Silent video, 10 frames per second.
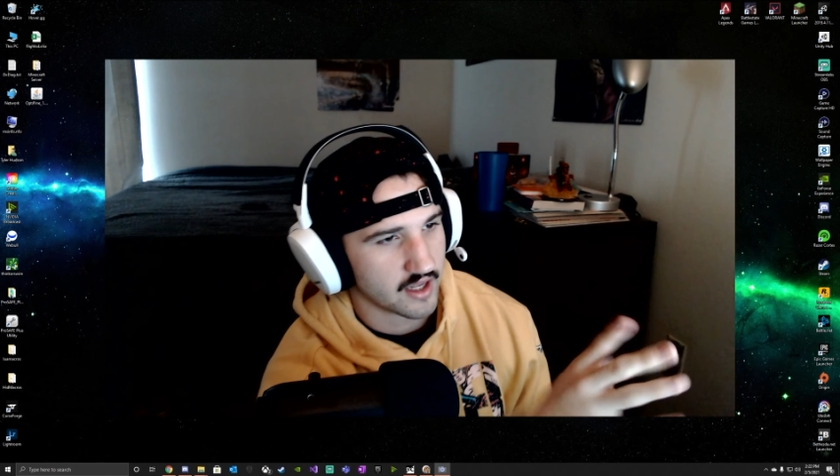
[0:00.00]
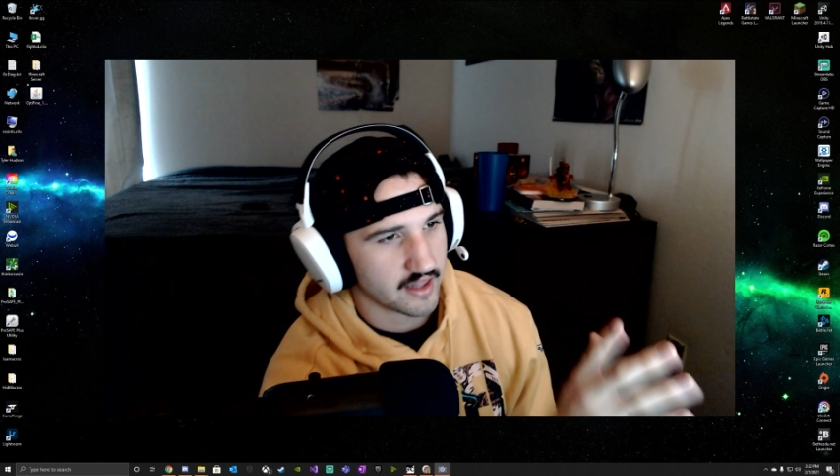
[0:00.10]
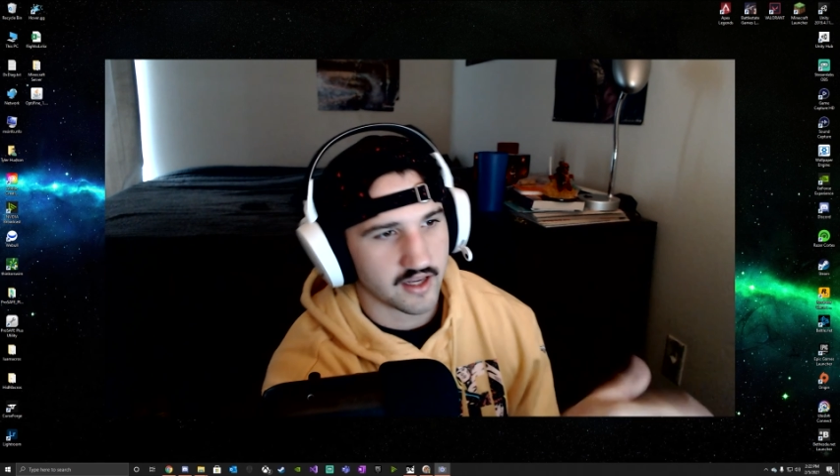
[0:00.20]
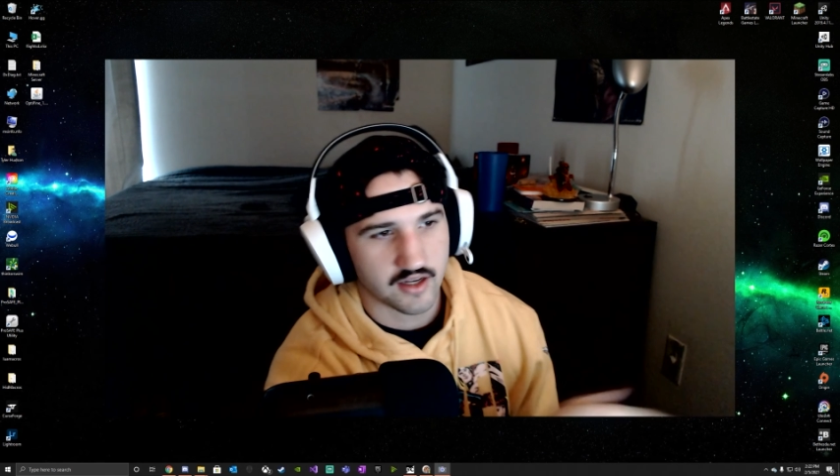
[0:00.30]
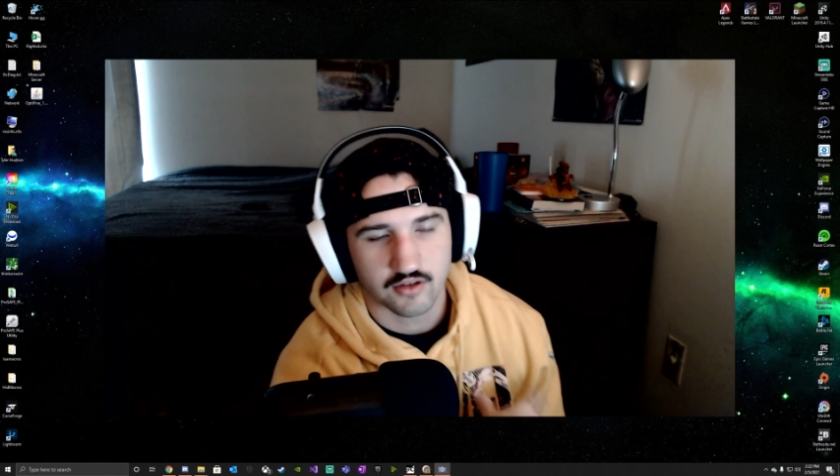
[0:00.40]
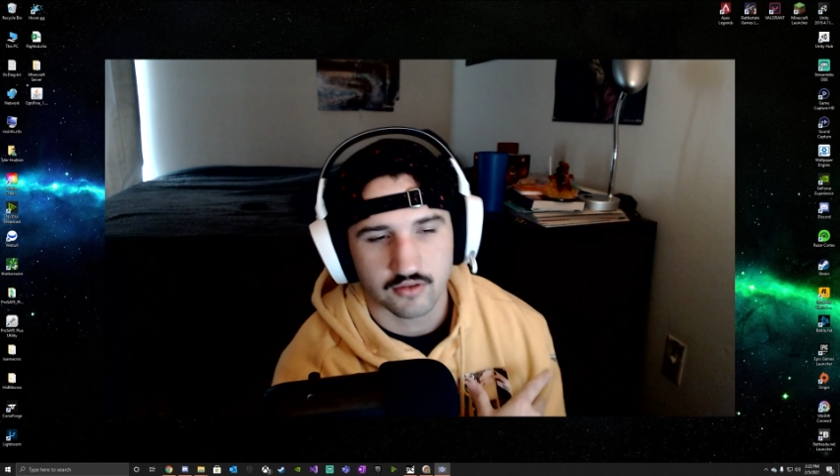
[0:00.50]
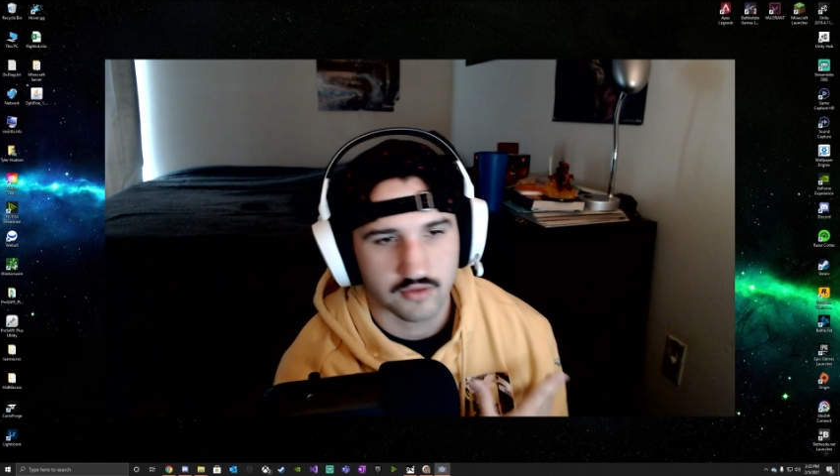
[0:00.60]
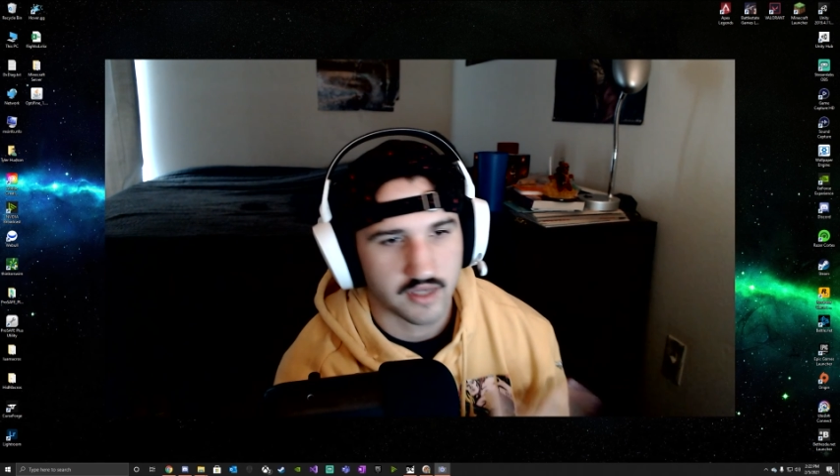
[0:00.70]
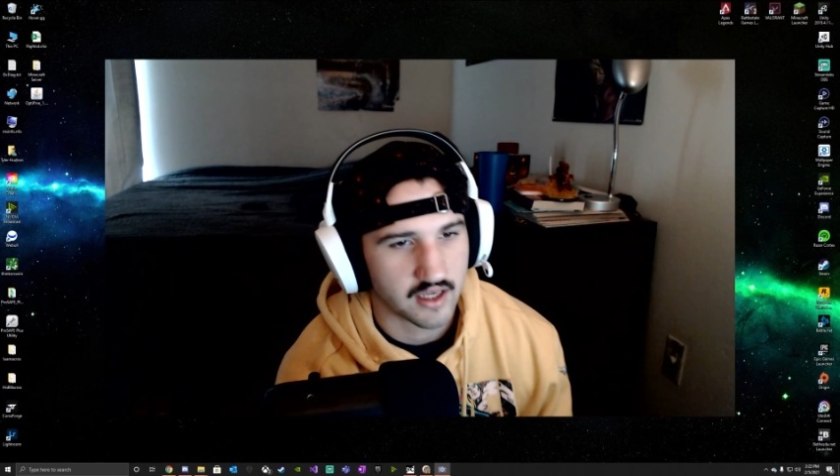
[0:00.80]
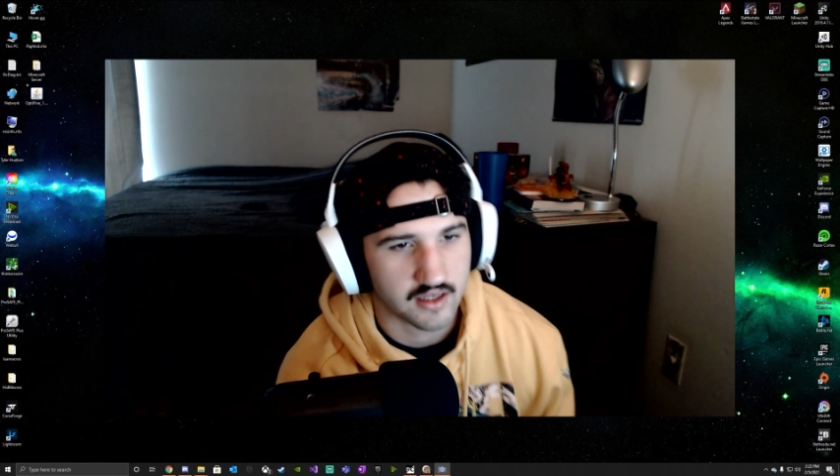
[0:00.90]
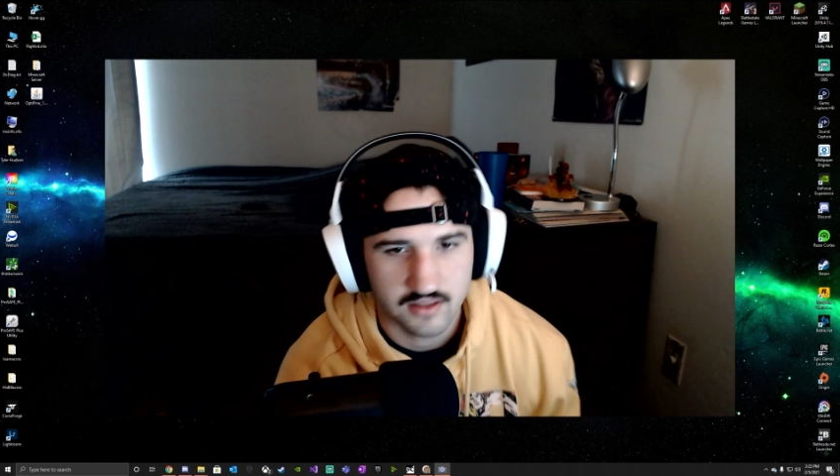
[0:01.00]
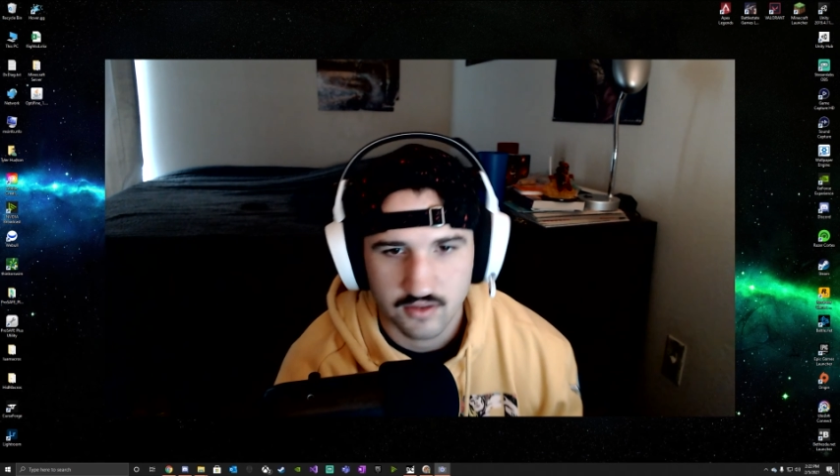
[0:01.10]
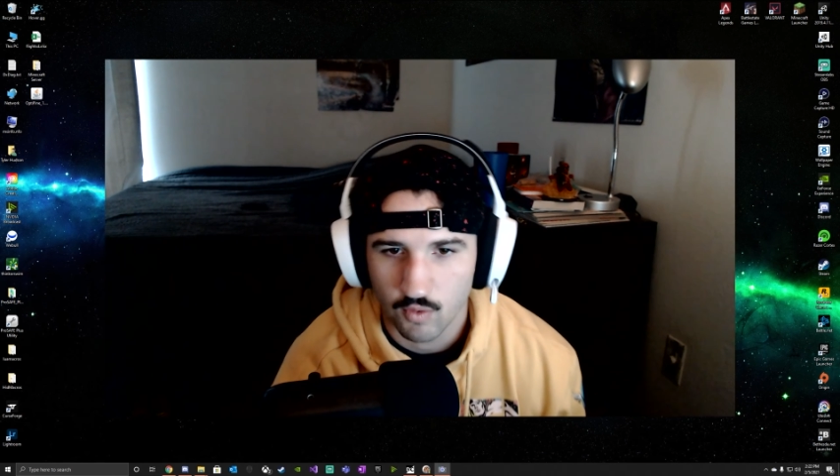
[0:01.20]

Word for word: and then you get